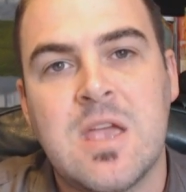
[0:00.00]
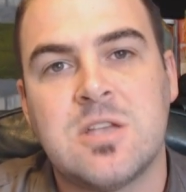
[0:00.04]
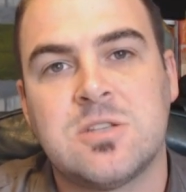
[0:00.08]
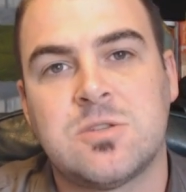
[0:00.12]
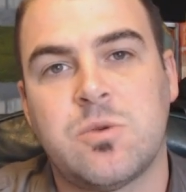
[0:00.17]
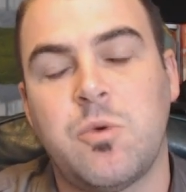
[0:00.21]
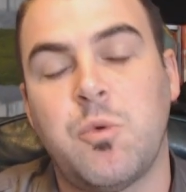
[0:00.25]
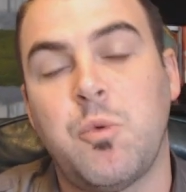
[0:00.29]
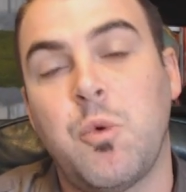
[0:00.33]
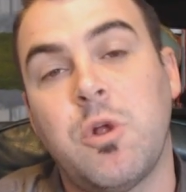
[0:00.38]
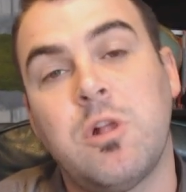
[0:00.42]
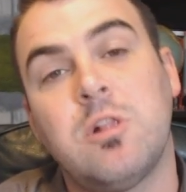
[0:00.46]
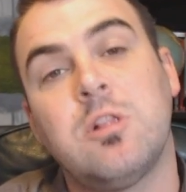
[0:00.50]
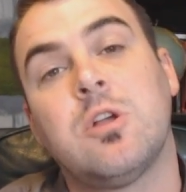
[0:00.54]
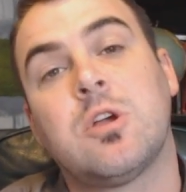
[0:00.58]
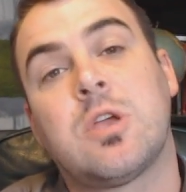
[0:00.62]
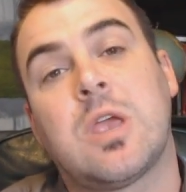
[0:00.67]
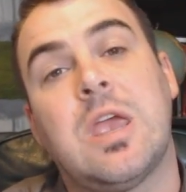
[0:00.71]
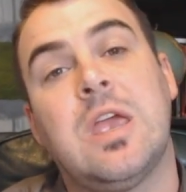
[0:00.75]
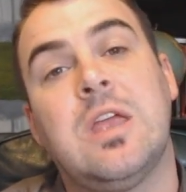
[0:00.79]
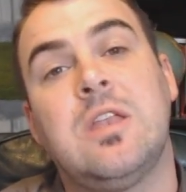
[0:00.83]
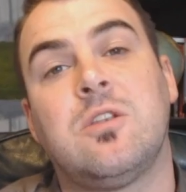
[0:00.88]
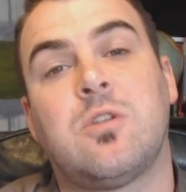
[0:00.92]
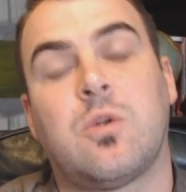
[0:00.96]
So we want to
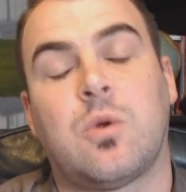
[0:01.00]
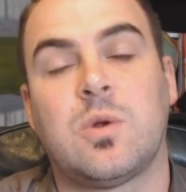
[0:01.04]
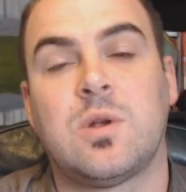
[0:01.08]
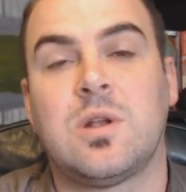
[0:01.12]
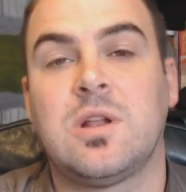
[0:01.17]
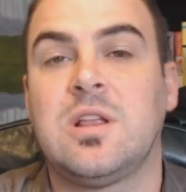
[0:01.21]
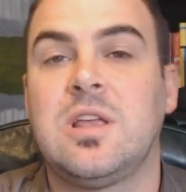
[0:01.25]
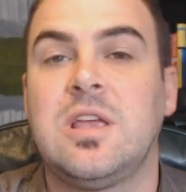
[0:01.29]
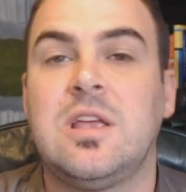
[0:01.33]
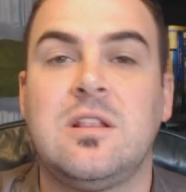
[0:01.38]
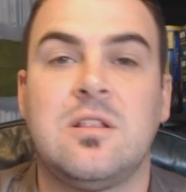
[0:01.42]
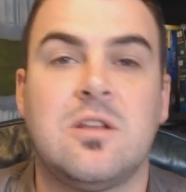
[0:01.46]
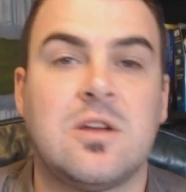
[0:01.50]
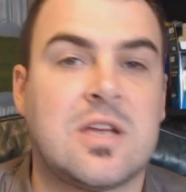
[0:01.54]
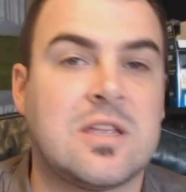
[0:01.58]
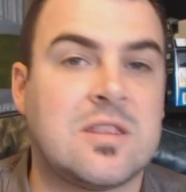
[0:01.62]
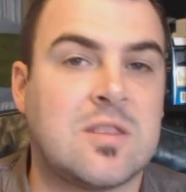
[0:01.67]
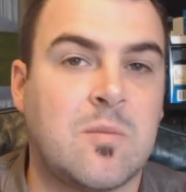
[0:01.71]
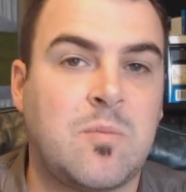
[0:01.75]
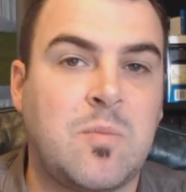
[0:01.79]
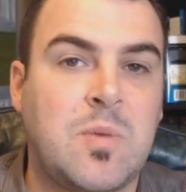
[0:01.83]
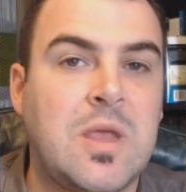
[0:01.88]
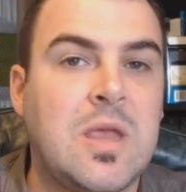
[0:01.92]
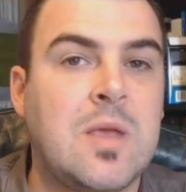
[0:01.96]
look internally, look
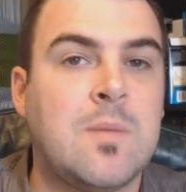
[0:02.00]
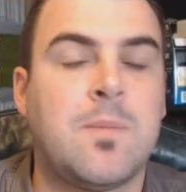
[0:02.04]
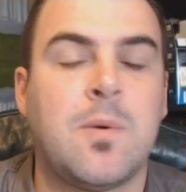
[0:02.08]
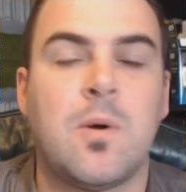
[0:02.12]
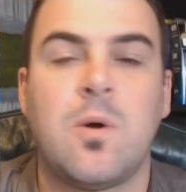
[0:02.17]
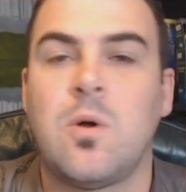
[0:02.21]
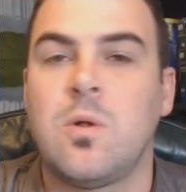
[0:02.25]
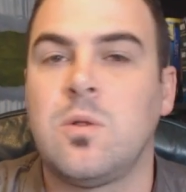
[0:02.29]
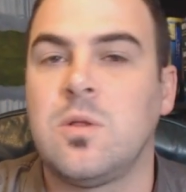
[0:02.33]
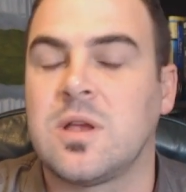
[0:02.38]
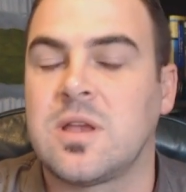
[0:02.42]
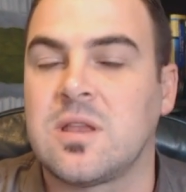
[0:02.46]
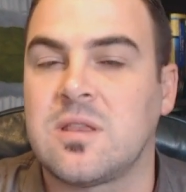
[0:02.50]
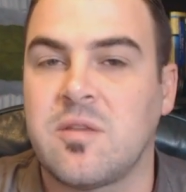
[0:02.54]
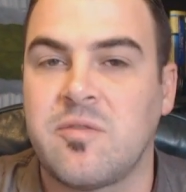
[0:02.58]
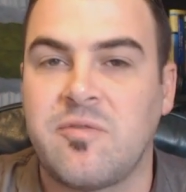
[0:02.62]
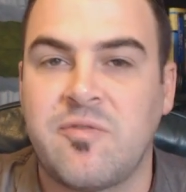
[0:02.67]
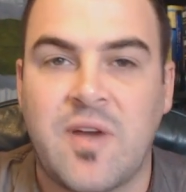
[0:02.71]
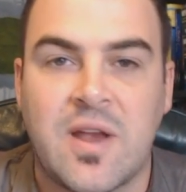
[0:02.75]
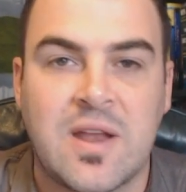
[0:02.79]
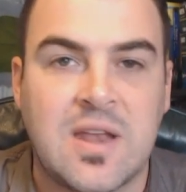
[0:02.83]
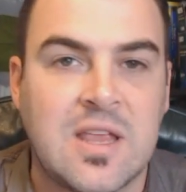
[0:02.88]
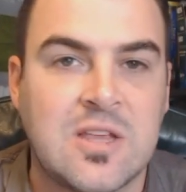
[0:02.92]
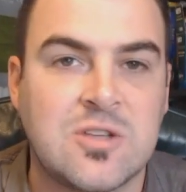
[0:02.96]
at the people, look at the
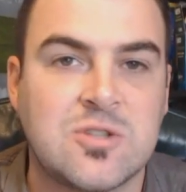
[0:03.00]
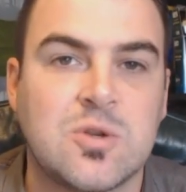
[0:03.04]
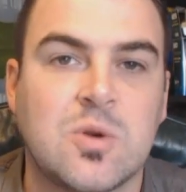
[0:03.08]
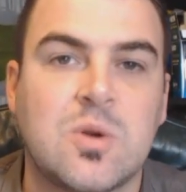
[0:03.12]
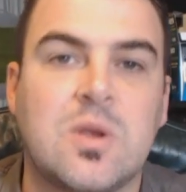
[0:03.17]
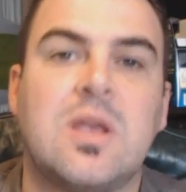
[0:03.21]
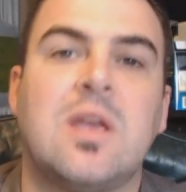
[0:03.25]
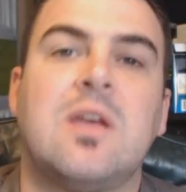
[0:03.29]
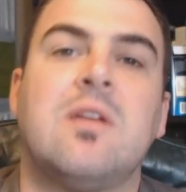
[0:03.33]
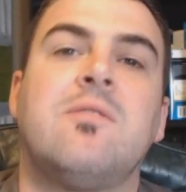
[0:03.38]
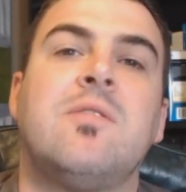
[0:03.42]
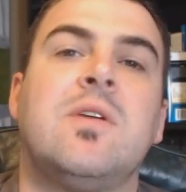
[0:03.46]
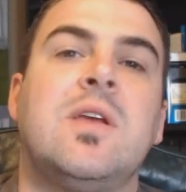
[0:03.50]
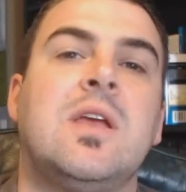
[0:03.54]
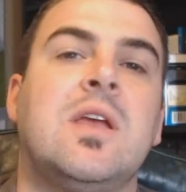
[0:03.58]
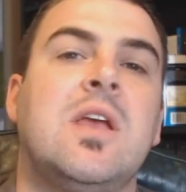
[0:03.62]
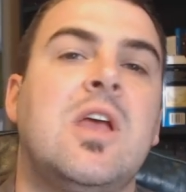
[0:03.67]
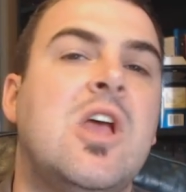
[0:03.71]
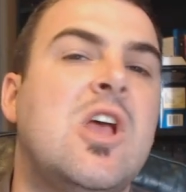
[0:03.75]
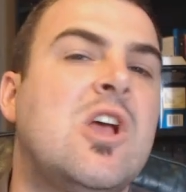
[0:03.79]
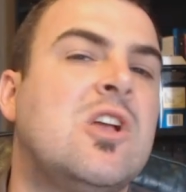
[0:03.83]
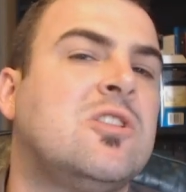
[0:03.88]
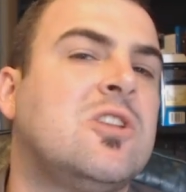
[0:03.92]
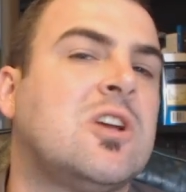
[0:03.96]
financial giving,
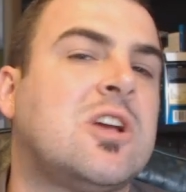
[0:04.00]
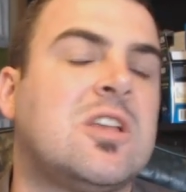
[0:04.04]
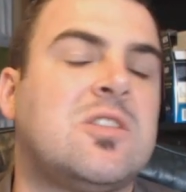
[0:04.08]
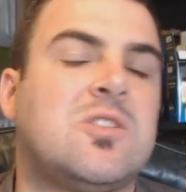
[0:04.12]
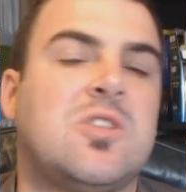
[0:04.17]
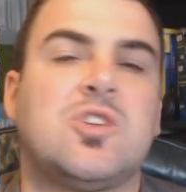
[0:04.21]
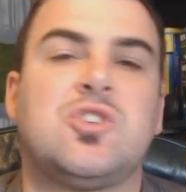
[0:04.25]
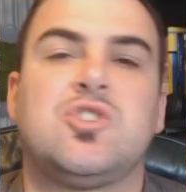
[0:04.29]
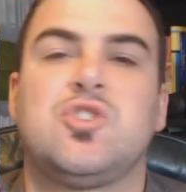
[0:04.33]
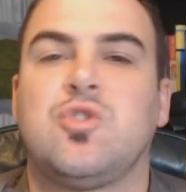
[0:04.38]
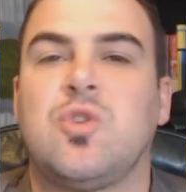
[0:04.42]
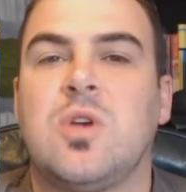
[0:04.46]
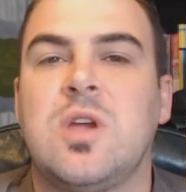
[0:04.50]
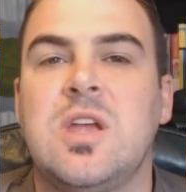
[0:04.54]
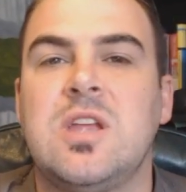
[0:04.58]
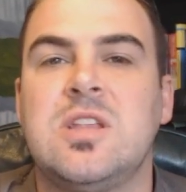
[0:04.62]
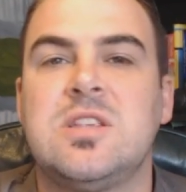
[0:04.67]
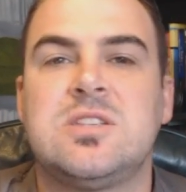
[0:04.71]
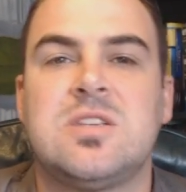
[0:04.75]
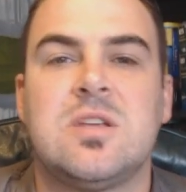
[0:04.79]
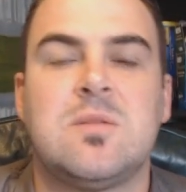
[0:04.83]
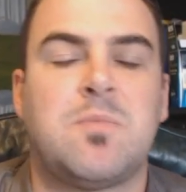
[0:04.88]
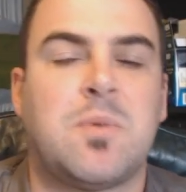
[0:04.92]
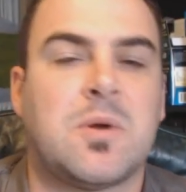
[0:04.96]
look at the
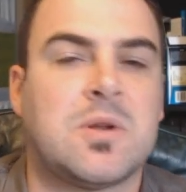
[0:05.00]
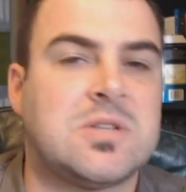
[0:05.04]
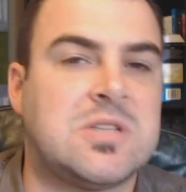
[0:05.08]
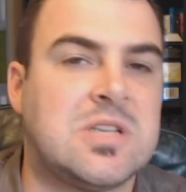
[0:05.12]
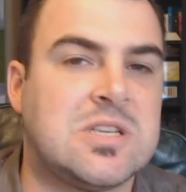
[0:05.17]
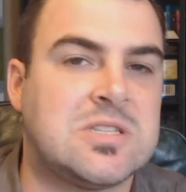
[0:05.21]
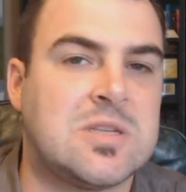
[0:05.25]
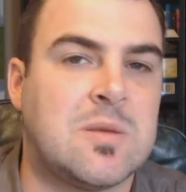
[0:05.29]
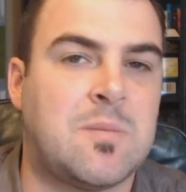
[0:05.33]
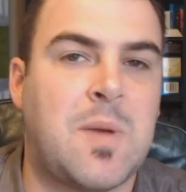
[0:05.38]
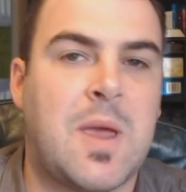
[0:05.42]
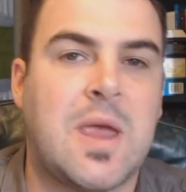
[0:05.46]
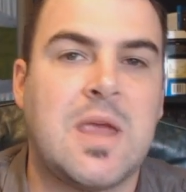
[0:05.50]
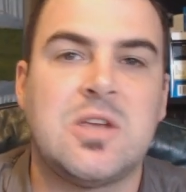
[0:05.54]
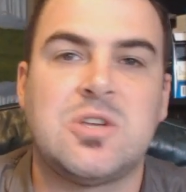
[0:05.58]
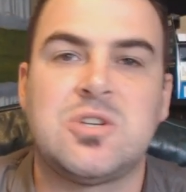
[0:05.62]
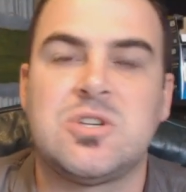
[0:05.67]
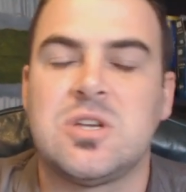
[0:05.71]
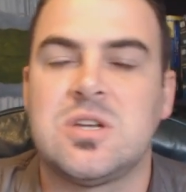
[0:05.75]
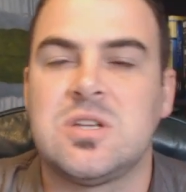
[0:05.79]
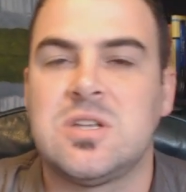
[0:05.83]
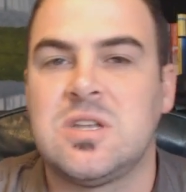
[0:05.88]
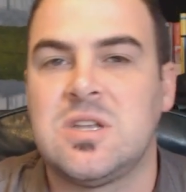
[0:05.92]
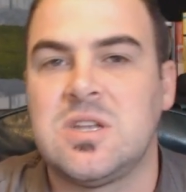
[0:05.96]
trends in
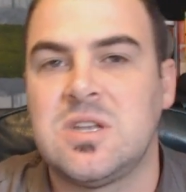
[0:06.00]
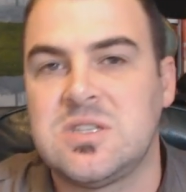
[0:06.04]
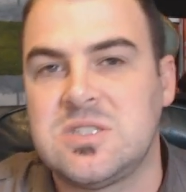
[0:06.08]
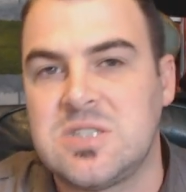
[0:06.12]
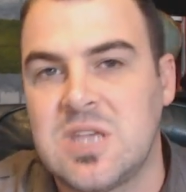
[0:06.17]
participation and